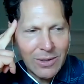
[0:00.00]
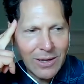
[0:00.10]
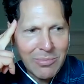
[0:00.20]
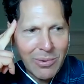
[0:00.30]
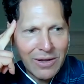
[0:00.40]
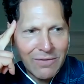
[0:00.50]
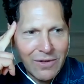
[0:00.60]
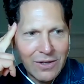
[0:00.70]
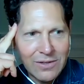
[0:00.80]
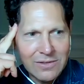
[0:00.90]
We're not pointing
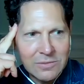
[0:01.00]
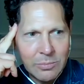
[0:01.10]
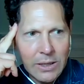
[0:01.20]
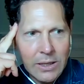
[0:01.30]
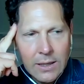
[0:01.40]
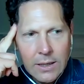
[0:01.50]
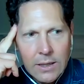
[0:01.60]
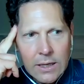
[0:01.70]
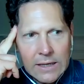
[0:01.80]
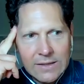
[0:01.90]
fingers, but
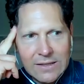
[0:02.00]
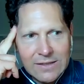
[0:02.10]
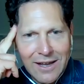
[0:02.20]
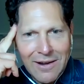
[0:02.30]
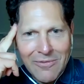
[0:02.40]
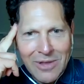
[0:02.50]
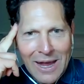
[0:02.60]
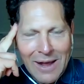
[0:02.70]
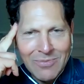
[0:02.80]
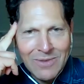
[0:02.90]
it's just kind of,
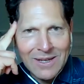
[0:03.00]
yeah,